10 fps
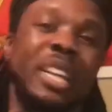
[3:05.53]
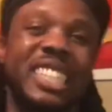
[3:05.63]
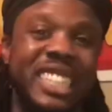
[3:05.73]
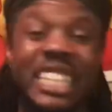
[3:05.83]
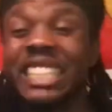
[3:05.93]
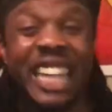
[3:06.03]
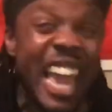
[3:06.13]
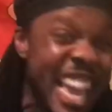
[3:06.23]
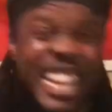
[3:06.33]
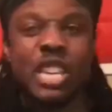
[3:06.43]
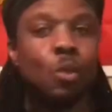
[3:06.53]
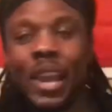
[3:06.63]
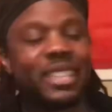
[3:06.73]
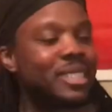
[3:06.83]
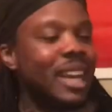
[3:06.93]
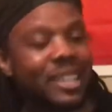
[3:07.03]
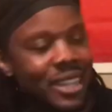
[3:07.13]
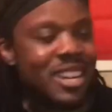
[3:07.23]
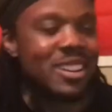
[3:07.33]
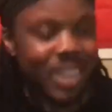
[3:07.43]
season anyway, son.
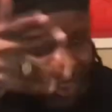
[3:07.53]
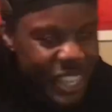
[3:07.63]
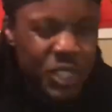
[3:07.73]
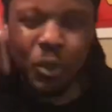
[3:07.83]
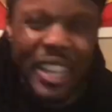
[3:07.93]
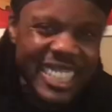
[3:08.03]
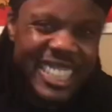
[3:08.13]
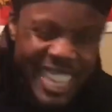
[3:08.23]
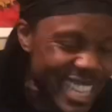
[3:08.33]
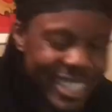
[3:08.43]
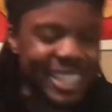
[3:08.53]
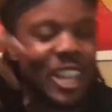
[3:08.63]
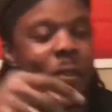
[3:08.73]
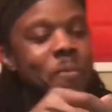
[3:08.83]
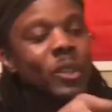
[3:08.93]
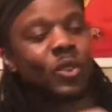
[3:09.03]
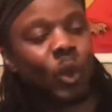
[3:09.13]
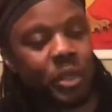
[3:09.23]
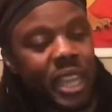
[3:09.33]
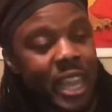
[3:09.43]
Gray sweat season.
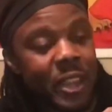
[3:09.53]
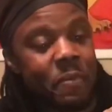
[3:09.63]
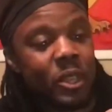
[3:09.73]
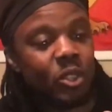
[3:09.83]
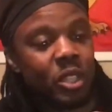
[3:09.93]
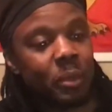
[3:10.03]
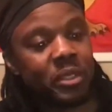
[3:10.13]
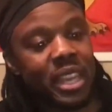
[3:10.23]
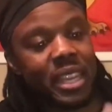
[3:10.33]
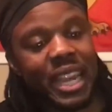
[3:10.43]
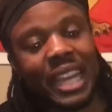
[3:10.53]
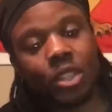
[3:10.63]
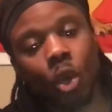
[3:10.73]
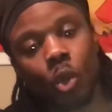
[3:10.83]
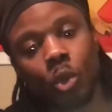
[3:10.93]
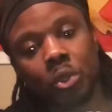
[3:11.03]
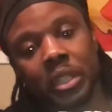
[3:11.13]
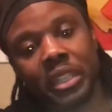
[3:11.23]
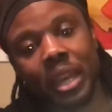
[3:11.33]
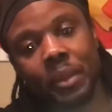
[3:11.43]
So yeah, so you know what I'm saying? You got those,
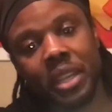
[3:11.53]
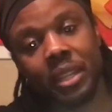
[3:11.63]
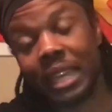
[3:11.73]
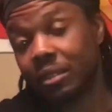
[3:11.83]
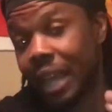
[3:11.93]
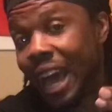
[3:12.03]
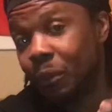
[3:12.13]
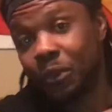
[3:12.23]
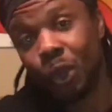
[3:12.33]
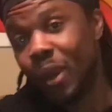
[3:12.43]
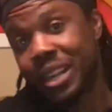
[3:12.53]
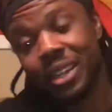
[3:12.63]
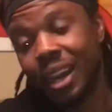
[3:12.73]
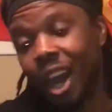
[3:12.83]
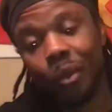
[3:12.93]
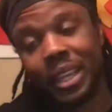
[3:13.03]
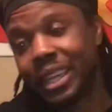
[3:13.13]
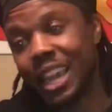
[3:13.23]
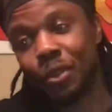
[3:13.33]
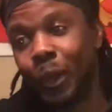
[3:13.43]
you know what I mean? That's the outfit already. I already
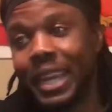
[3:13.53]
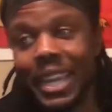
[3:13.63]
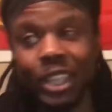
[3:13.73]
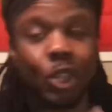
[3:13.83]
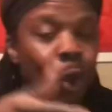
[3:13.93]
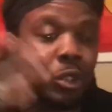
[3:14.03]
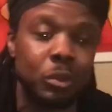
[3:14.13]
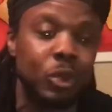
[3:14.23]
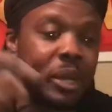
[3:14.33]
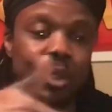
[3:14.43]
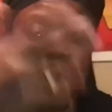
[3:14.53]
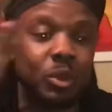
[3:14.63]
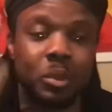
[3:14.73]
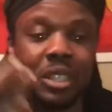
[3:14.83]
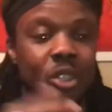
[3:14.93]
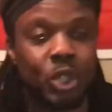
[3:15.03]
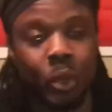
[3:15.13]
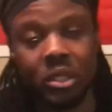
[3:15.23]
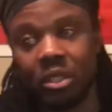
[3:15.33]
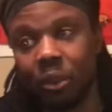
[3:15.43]
gave you a hint, throwing some gray sweats with these
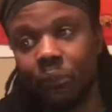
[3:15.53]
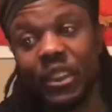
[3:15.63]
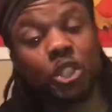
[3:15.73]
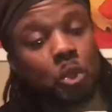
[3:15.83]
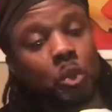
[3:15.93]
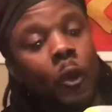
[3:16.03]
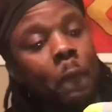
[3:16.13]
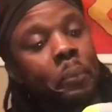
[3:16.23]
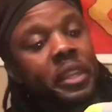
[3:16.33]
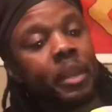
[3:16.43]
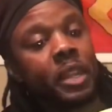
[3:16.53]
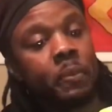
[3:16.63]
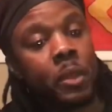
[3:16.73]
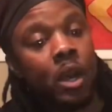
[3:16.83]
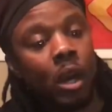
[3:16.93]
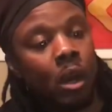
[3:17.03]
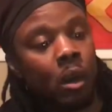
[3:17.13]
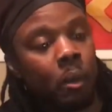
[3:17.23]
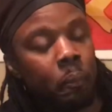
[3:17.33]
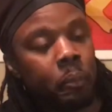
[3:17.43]
joints. It's official, you know what I mean?
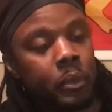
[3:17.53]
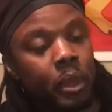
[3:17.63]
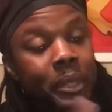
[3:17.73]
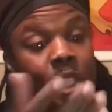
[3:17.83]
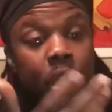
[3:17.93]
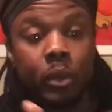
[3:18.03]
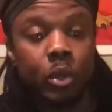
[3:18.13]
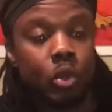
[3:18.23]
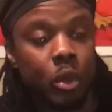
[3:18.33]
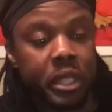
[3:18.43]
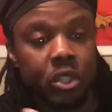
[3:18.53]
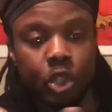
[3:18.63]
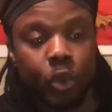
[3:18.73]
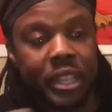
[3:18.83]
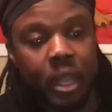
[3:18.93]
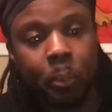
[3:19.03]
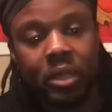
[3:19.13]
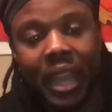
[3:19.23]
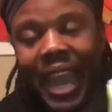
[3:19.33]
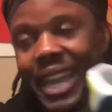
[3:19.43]
Um, the materials on these is crazy. They put
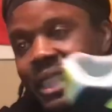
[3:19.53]
the hang